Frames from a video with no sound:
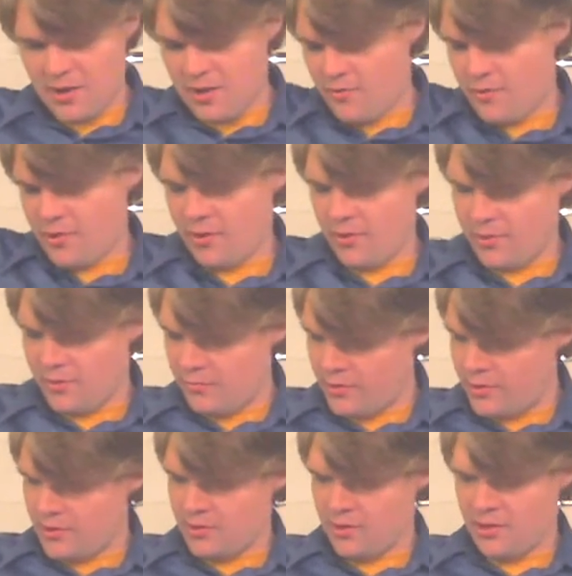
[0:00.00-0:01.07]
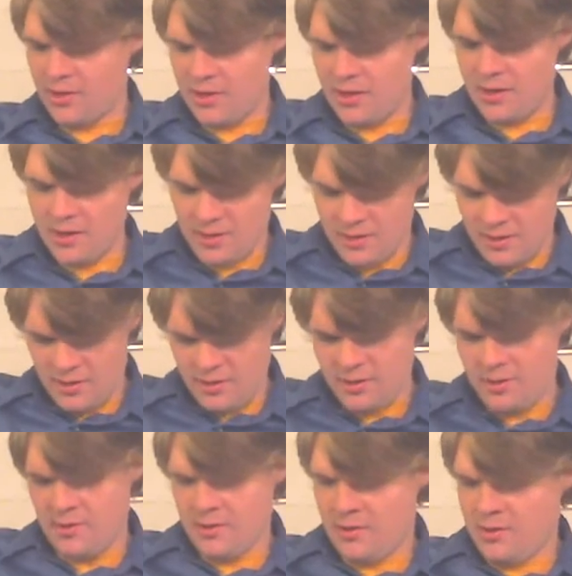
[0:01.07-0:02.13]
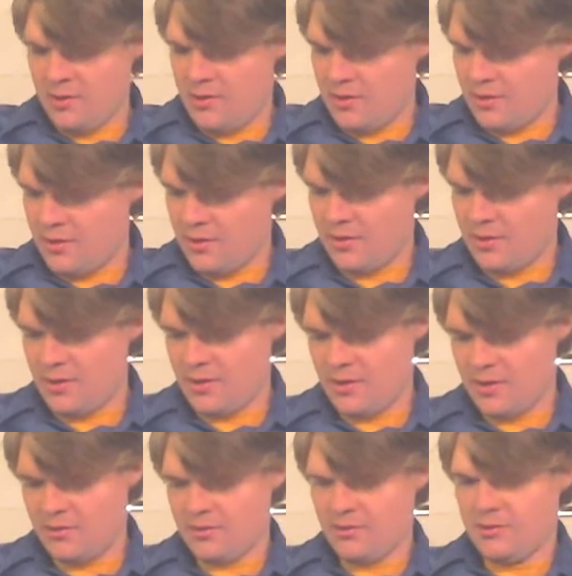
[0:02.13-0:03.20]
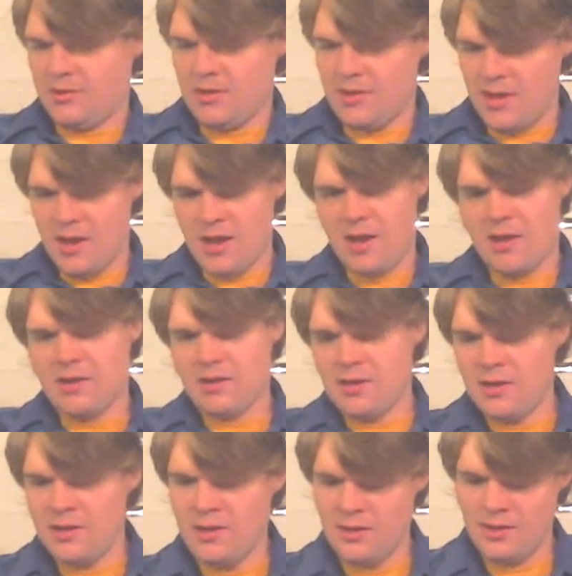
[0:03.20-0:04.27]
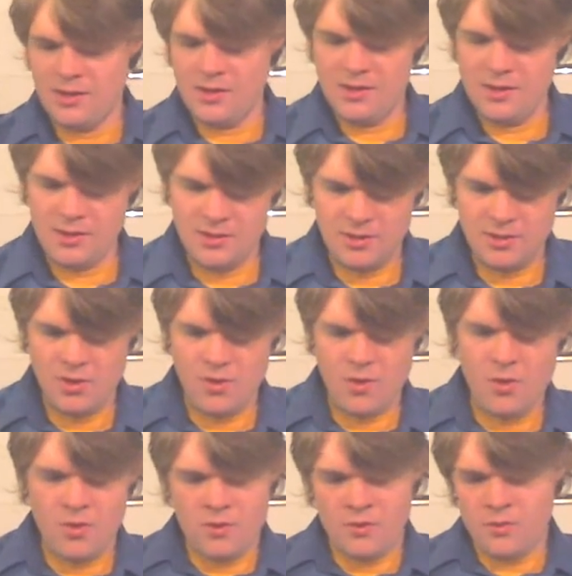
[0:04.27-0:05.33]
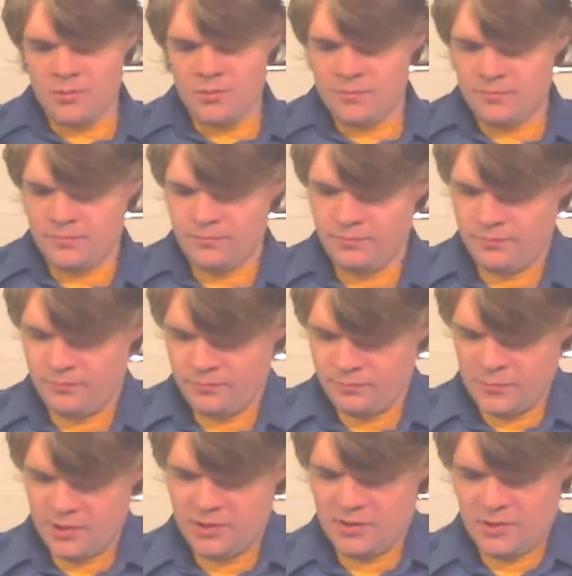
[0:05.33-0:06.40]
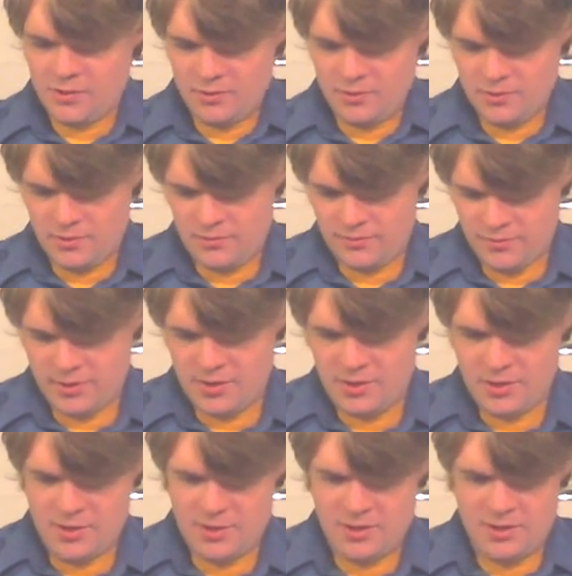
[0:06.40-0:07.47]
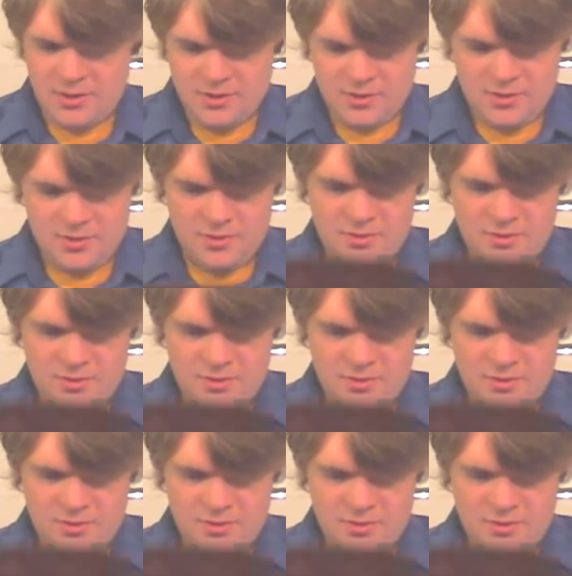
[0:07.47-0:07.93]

going on with the thing. Yeah, so it's that. And, hmm, this goes over here,